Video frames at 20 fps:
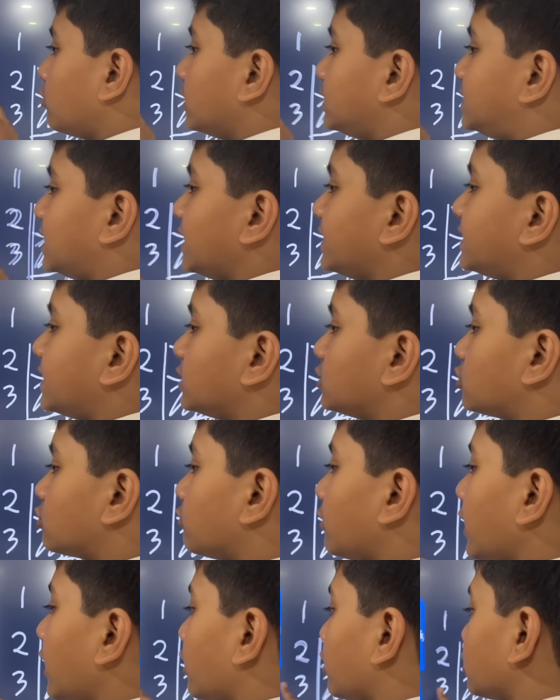adjacent
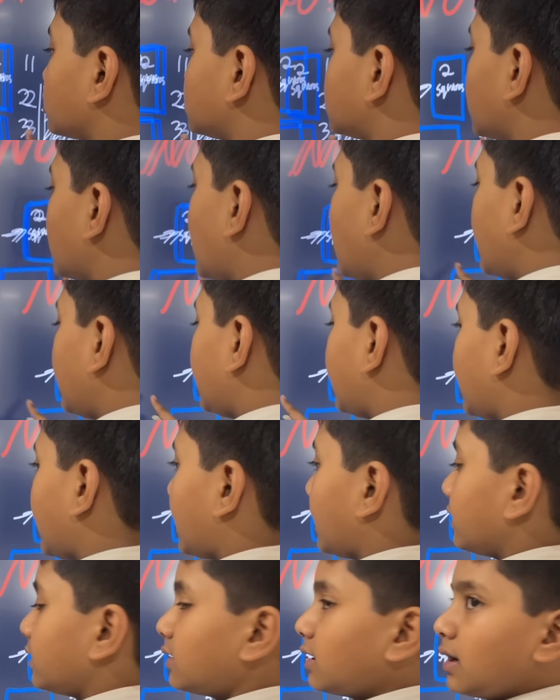squares.
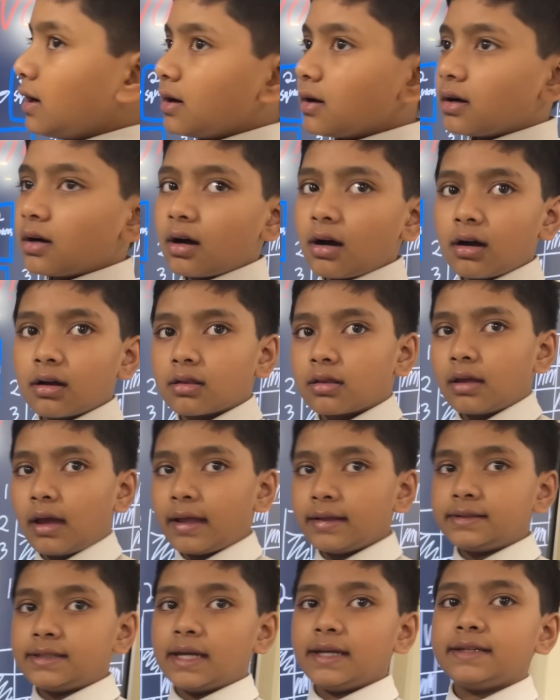And
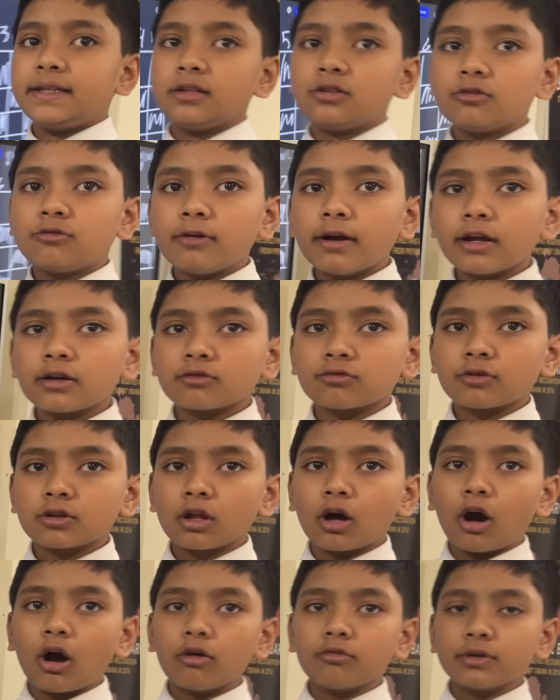adjacent squares
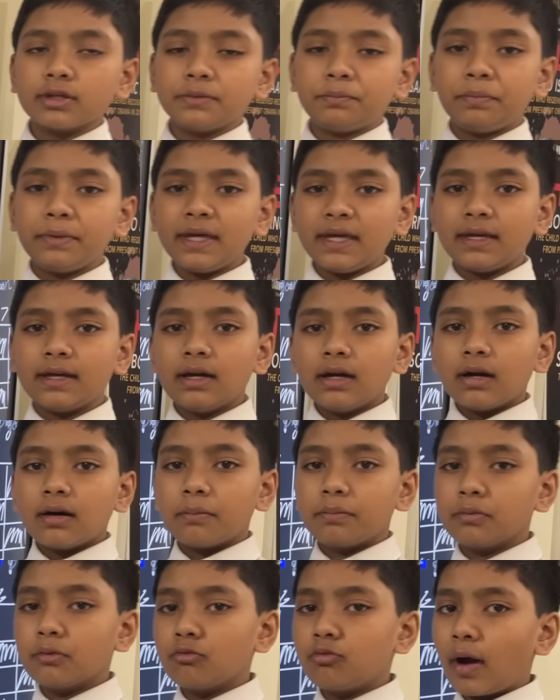will always be
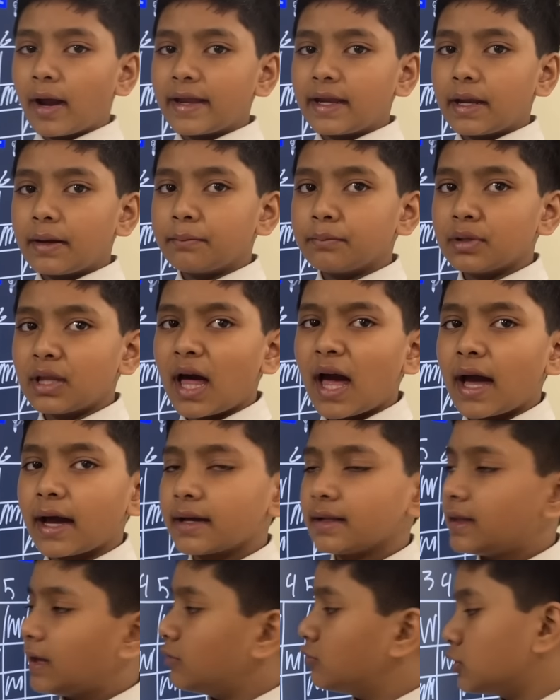white and
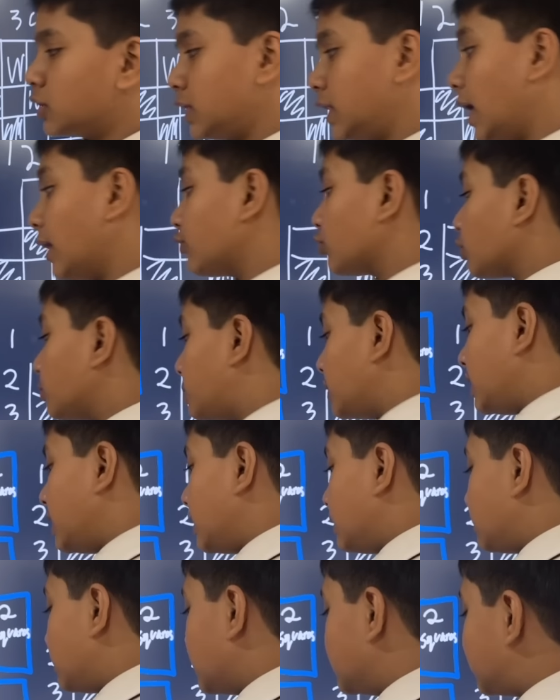black. They will never be the